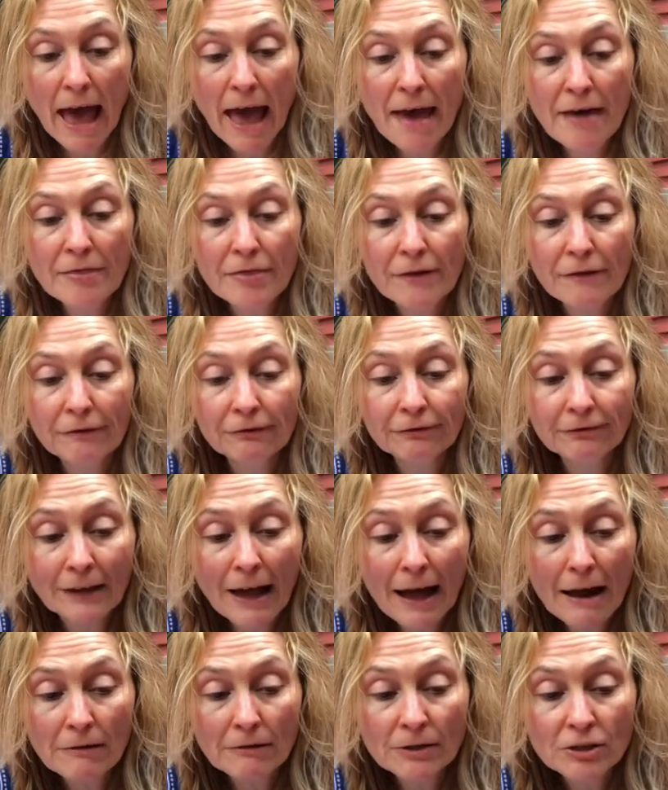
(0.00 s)
And the
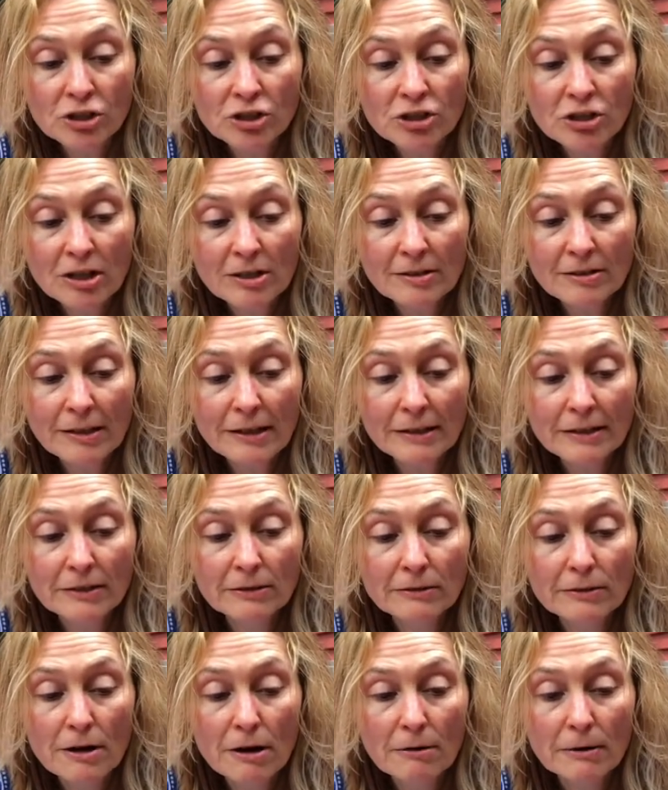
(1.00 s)
flowers, just letting
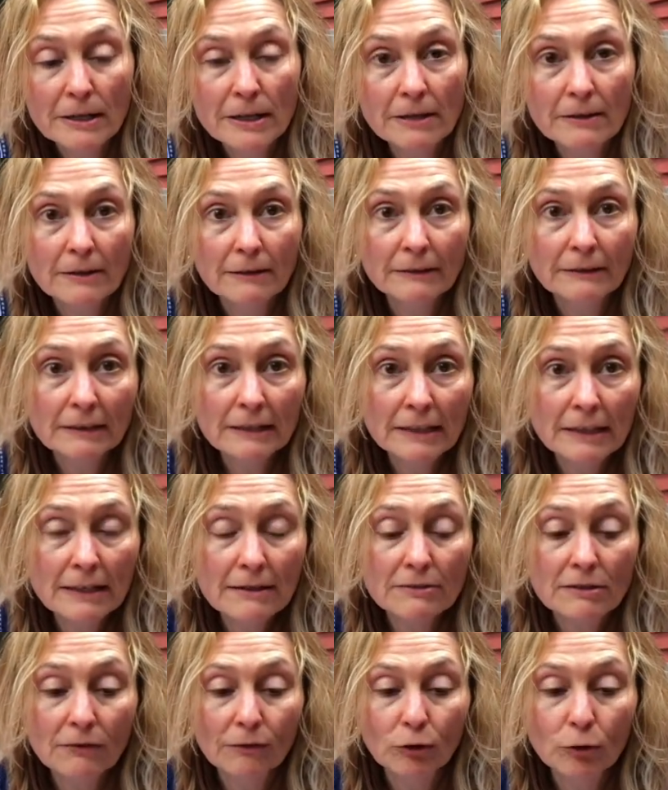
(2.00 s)
you know here, the
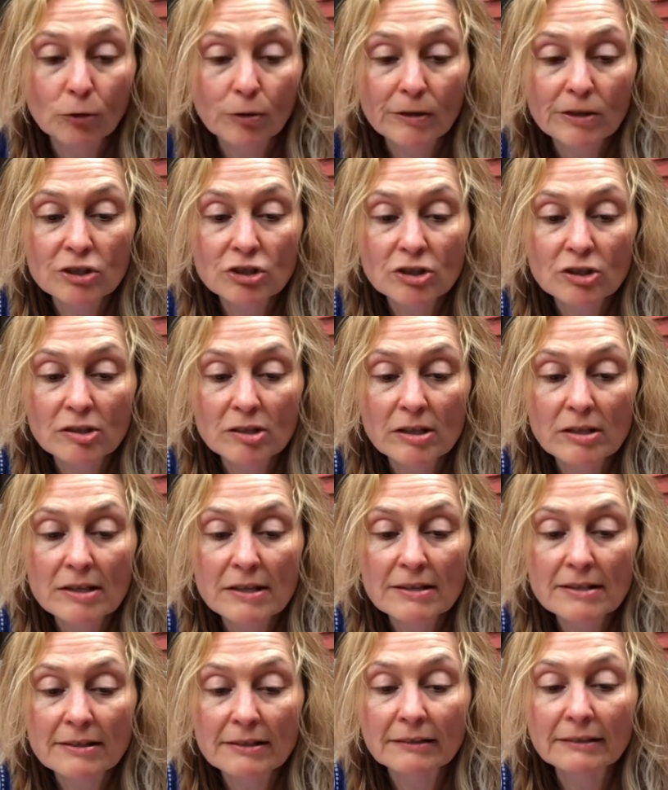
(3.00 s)
leaves, if you are interested in
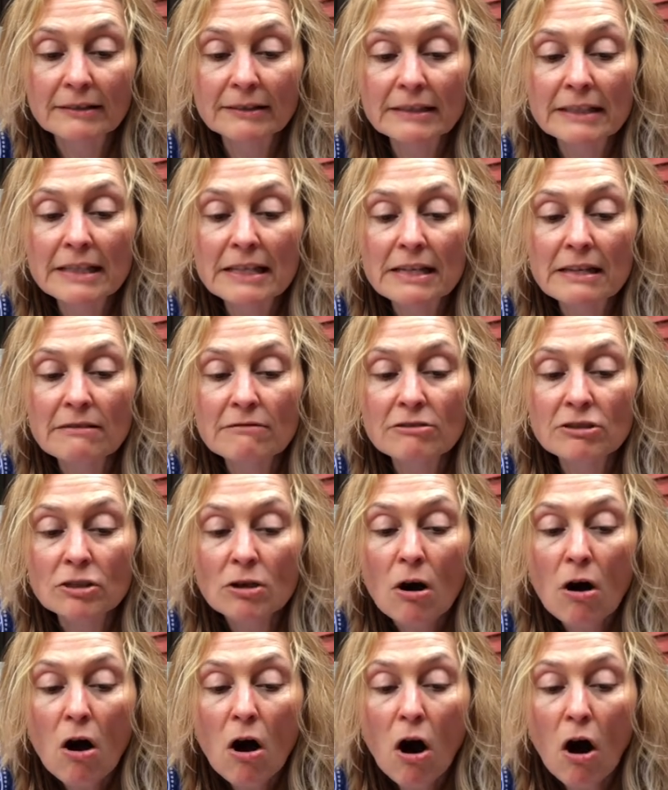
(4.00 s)
this, the leaves
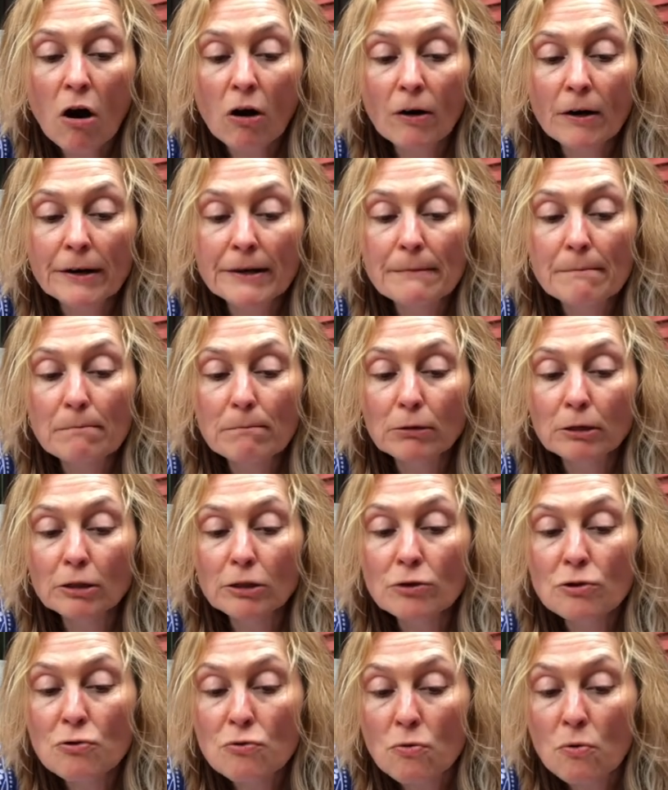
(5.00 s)
are in
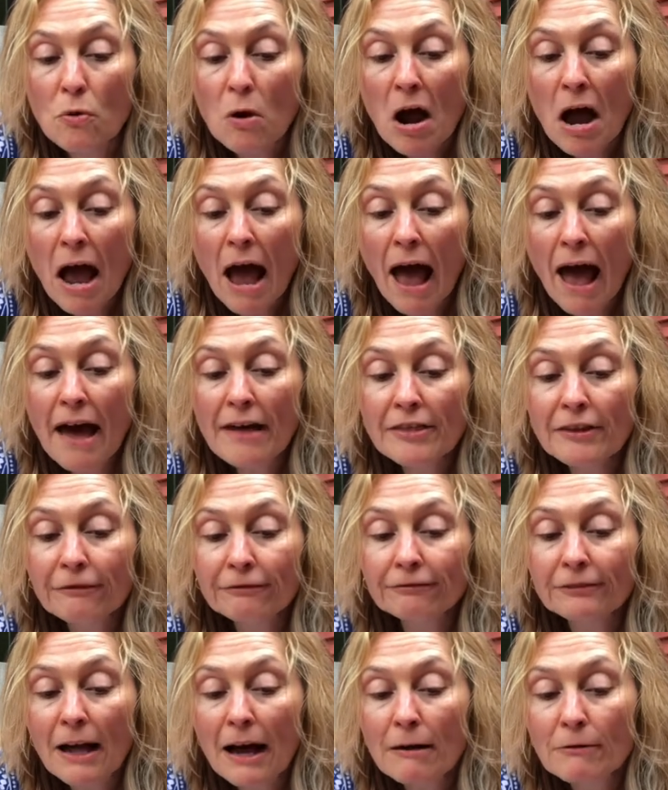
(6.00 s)
blue, and the
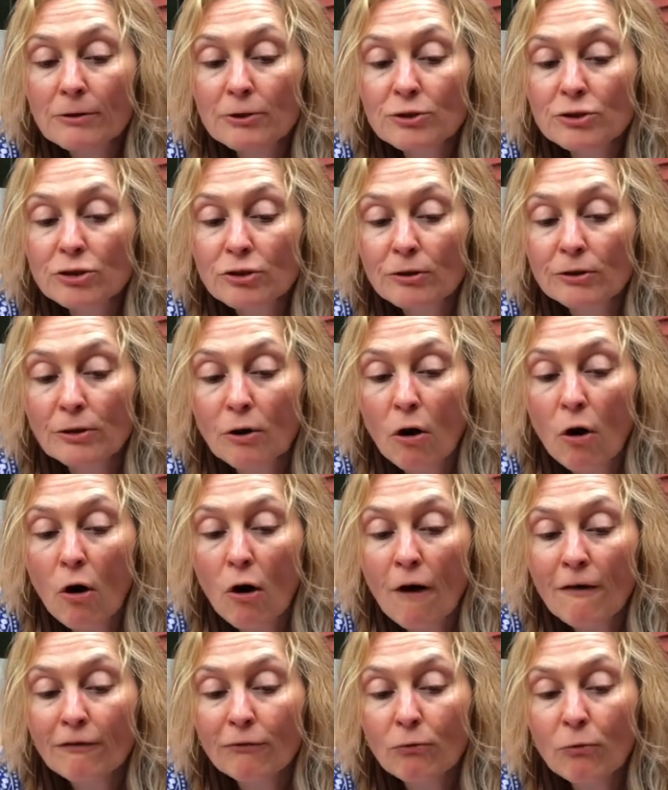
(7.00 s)
flowers are in
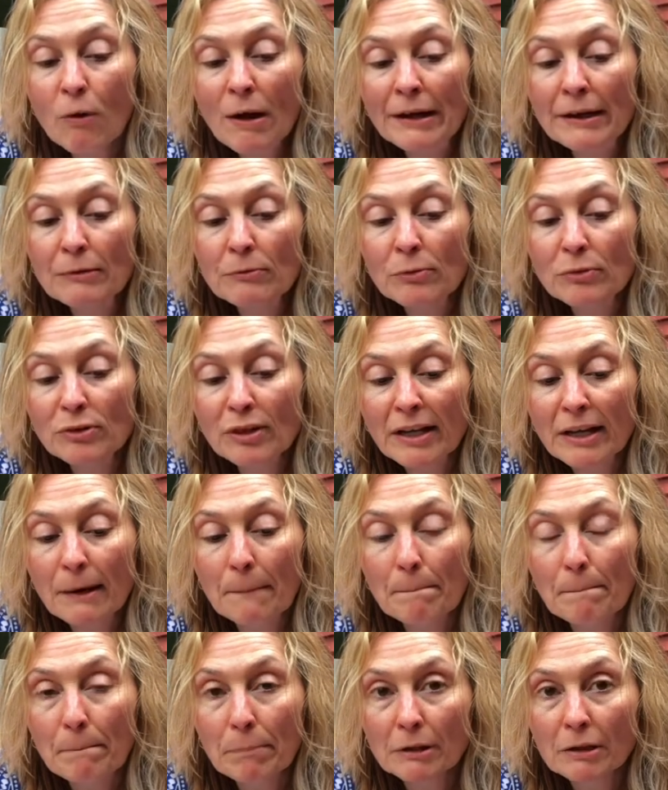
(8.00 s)
all off-white with like a
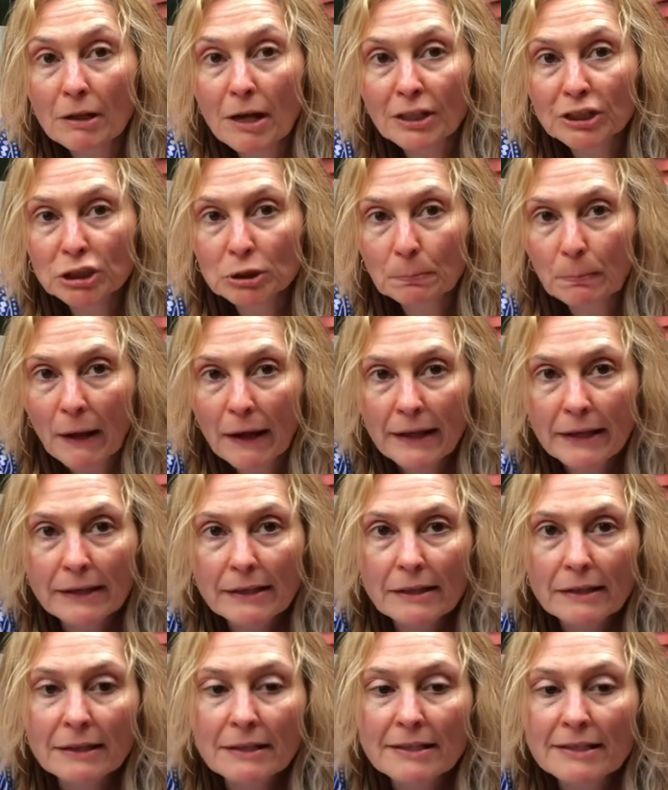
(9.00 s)
blush
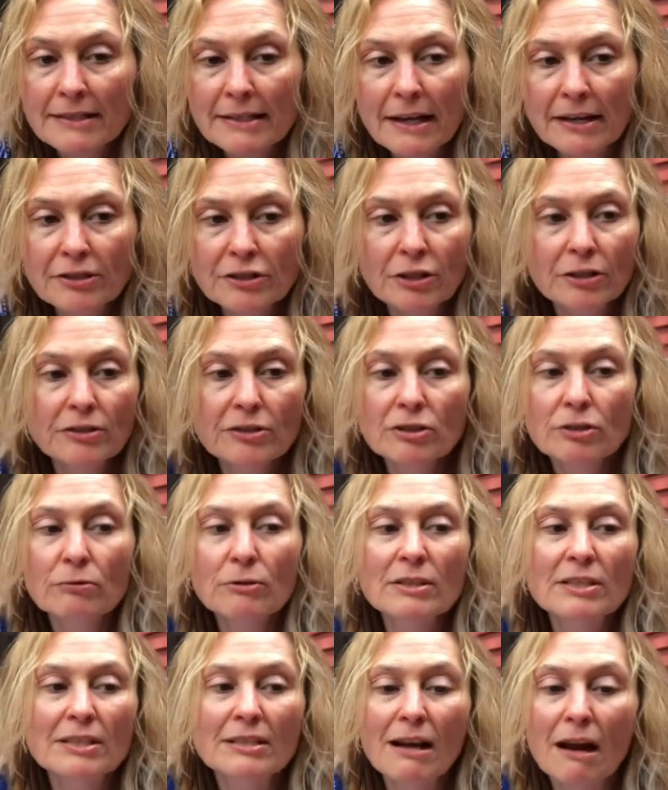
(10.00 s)
pink in the center. So
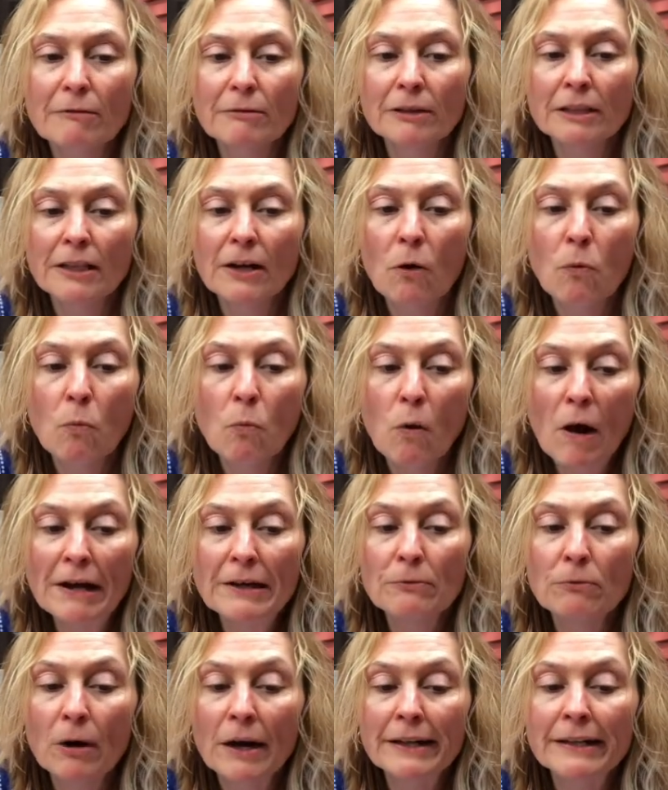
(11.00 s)
it's not really a
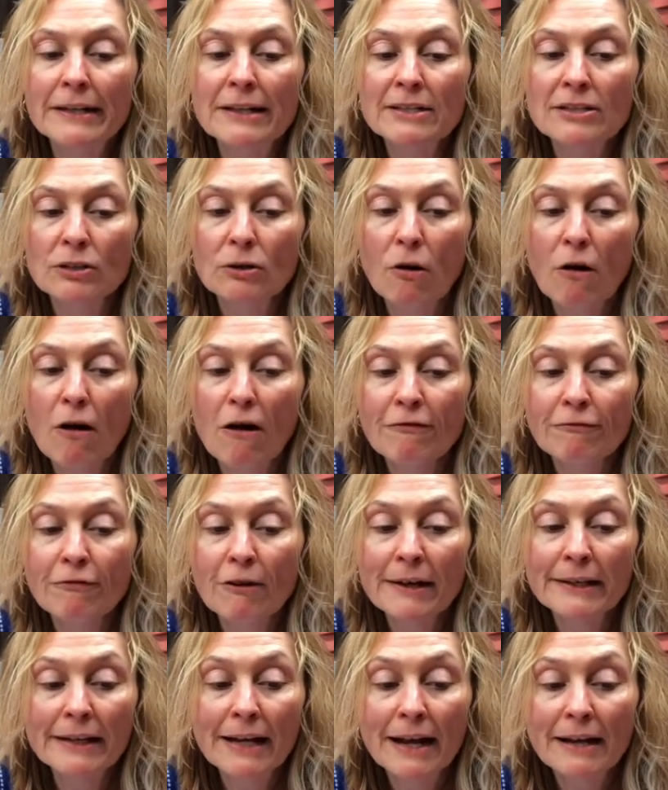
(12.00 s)
white white, it's an
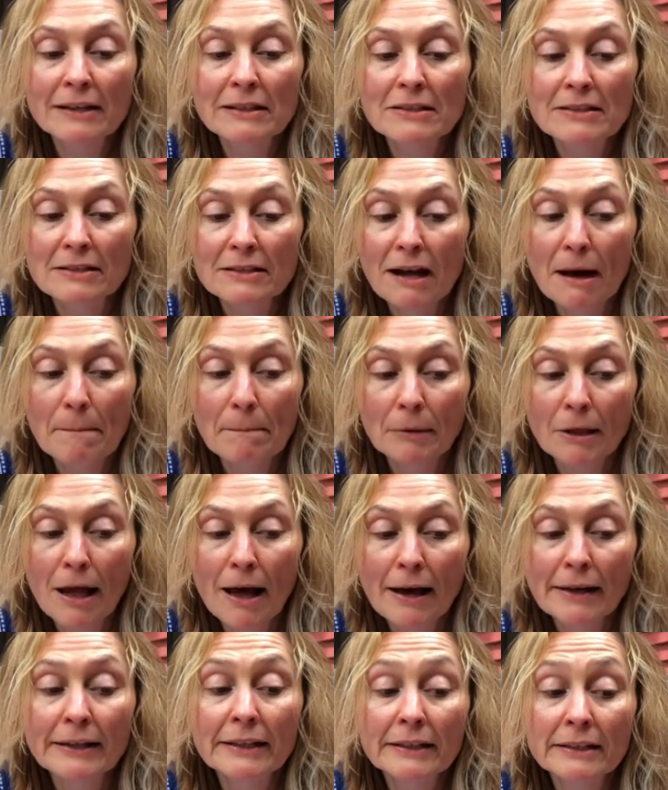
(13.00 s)
off-white and it's not
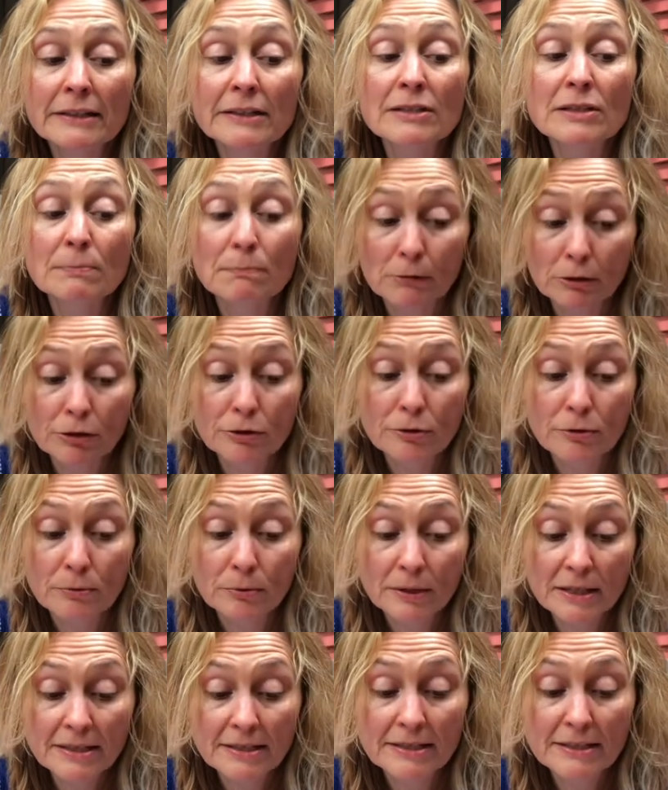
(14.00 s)
black, it is blue.
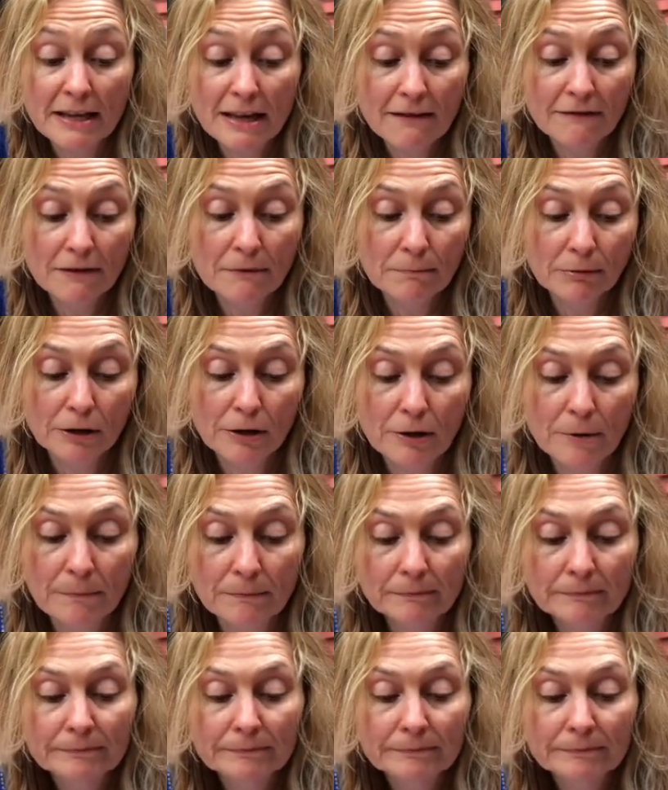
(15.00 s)
It's navy blue,